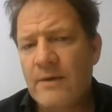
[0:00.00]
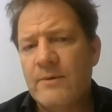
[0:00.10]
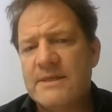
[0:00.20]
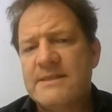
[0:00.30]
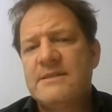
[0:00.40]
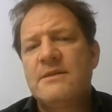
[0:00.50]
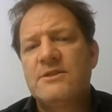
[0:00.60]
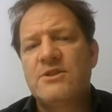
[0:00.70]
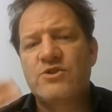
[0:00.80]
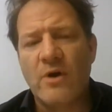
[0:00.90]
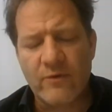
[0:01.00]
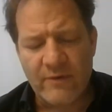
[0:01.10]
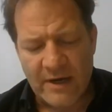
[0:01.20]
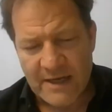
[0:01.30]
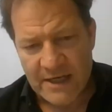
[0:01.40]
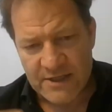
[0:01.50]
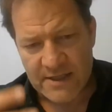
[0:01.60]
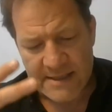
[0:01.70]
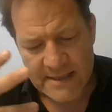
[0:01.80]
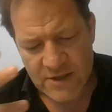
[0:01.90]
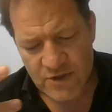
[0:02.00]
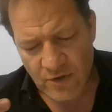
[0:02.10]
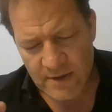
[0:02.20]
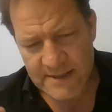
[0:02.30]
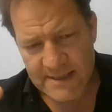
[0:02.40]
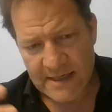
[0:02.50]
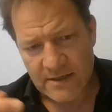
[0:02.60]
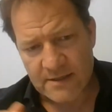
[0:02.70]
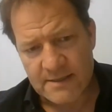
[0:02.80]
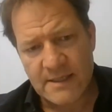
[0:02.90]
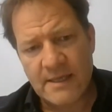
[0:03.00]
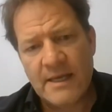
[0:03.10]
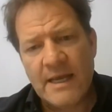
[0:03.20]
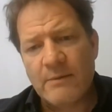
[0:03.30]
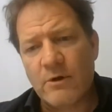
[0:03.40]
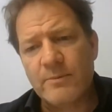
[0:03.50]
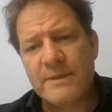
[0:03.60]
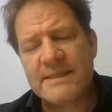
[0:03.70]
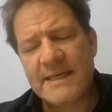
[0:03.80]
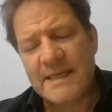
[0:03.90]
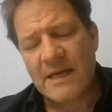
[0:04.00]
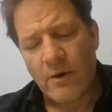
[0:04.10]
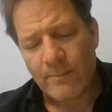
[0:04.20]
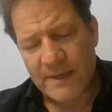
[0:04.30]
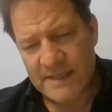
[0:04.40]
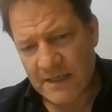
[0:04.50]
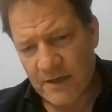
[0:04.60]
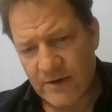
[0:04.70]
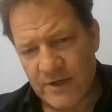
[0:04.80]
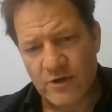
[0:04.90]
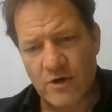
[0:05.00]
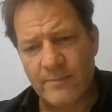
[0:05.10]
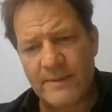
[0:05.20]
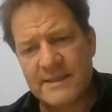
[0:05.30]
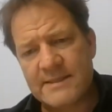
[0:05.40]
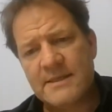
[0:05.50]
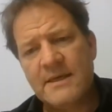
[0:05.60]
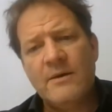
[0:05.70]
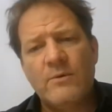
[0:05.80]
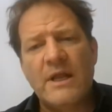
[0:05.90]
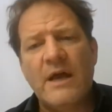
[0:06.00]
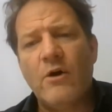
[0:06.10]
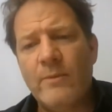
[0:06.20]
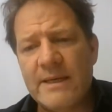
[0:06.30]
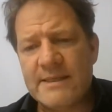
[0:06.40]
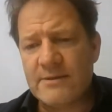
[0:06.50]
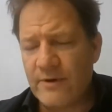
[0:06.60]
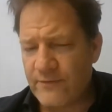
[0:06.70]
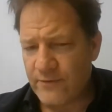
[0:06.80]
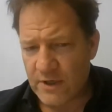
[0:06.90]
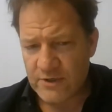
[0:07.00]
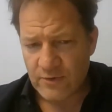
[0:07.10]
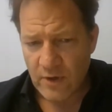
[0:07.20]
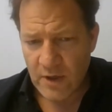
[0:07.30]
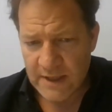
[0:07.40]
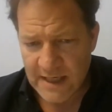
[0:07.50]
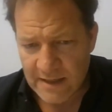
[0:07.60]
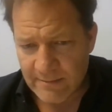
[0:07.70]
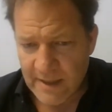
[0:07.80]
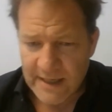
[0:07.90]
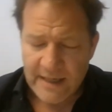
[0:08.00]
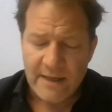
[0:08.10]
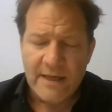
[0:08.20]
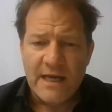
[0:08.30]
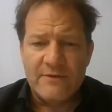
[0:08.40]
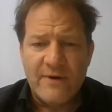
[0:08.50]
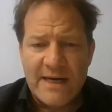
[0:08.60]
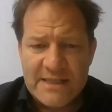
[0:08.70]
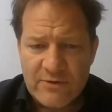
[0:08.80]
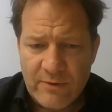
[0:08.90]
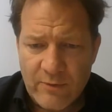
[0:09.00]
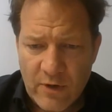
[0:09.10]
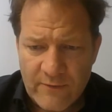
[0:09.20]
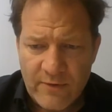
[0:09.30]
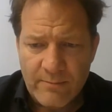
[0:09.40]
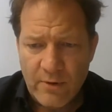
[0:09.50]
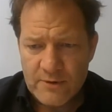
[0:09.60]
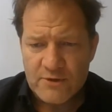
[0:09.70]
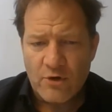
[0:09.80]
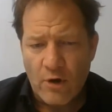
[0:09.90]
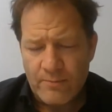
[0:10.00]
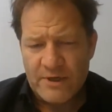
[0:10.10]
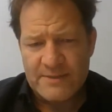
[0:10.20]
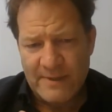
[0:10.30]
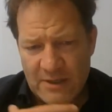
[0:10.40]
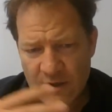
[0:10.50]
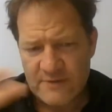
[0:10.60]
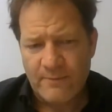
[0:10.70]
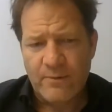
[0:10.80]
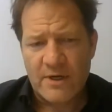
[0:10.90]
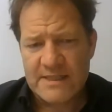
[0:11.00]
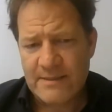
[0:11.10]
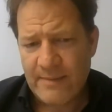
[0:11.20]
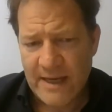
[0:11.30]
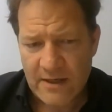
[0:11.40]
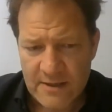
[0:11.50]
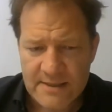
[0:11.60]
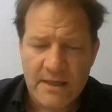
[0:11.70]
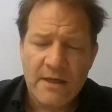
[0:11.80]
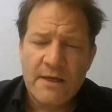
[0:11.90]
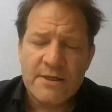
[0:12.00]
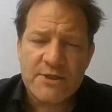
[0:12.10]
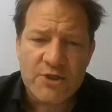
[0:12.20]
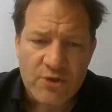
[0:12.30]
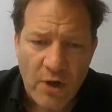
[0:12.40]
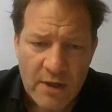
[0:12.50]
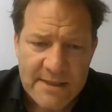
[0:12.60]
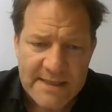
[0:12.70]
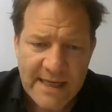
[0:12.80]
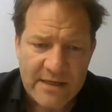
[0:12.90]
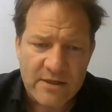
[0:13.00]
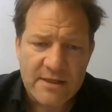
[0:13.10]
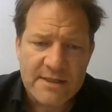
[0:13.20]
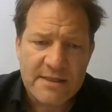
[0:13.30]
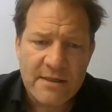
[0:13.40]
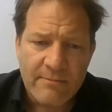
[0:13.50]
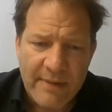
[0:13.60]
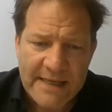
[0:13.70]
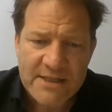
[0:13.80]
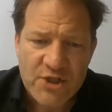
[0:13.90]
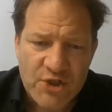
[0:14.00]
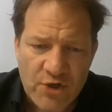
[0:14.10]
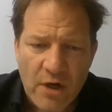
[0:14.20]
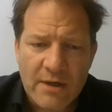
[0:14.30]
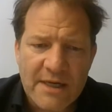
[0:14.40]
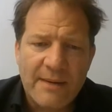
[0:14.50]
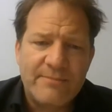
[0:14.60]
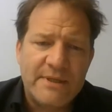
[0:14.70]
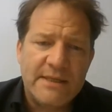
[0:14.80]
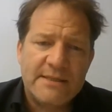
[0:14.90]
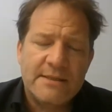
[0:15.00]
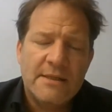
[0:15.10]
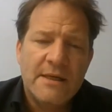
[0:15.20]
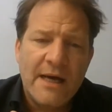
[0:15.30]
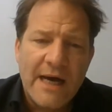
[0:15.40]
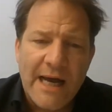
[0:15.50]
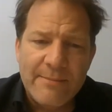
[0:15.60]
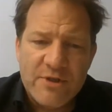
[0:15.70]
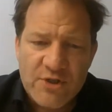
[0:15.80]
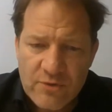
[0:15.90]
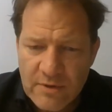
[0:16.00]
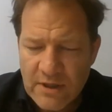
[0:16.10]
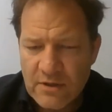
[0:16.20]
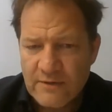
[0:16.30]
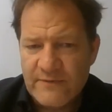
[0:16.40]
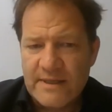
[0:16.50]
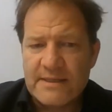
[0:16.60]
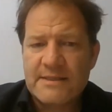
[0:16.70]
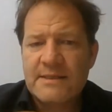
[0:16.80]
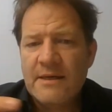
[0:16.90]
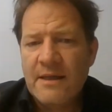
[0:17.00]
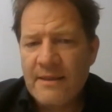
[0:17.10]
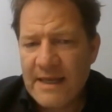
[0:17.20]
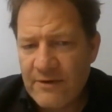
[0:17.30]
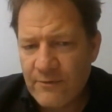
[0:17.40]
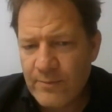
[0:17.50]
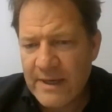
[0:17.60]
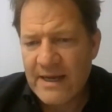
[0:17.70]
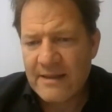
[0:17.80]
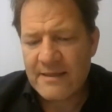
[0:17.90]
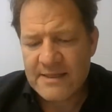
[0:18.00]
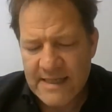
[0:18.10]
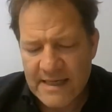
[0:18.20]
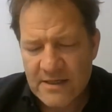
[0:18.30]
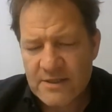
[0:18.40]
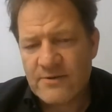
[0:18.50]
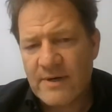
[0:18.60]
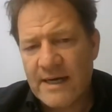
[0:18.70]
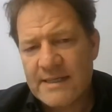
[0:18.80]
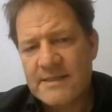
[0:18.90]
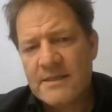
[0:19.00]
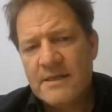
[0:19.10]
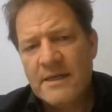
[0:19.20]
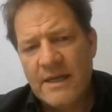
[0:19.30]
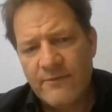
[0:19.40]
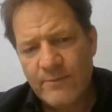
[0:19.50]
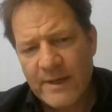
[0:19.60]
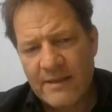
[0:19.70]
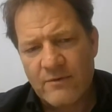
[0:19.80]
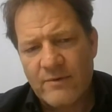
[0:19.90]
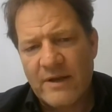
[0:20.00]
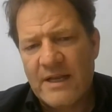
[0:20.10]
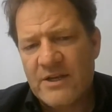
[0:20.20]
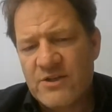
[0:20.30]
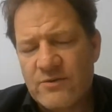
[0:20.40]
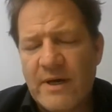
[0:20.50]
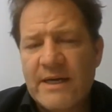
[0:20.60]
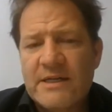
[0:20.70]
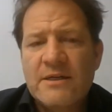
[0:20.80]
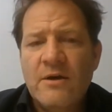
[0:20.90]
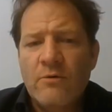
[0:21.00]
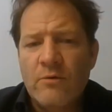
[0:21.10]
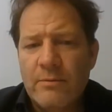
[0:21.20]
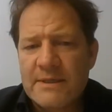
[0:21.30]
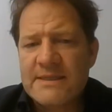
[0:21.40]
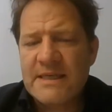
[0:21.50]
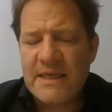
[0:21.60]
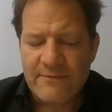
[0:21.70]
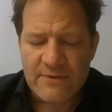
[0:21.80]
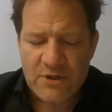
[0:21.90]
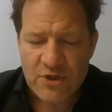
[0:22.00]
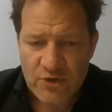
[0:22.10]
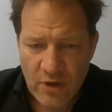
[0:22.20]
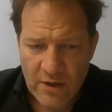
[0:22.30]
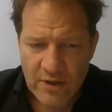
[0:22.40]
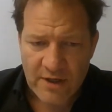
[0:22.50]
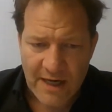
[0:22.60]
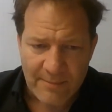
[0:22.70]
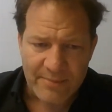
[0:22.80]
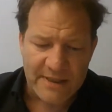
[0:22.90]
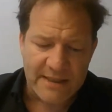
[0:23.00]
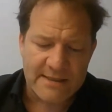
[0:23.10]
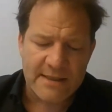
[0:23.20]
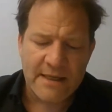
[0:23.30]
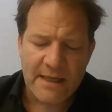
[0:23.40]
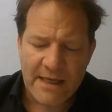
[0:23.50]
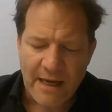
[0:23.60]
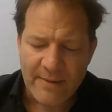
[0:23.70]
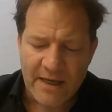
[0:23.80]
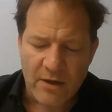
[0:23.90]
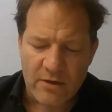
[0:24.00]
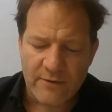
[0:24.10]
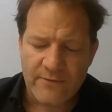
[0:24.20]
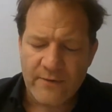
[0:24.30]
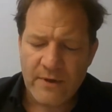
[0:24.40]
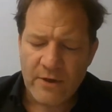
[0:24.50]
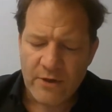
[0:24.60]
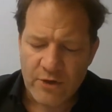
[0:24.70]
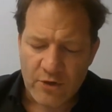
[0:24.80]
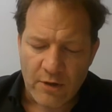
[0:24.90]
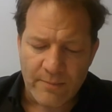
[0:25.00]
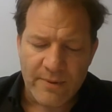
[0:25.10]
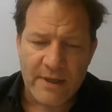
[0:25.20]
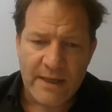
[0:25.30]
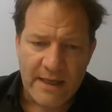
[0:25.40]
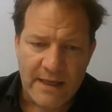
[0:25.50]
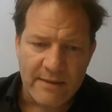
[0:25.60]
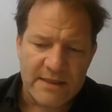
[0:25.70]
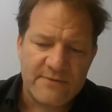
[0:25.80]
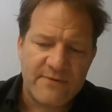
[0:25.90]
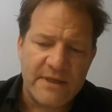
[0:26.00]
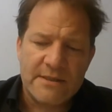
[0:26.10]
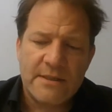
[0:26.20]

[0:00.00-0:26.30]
with strong regulations and strong standards. And what we see now, particularly in Europe, is what I always referred to earlier in my advisory work for both corporates but also policymakers. Strong standards make strong companies. I'm truly convinced that if we get the standards right, if we get the regulation right, we will see even stronger companies coming out of Europe in this field.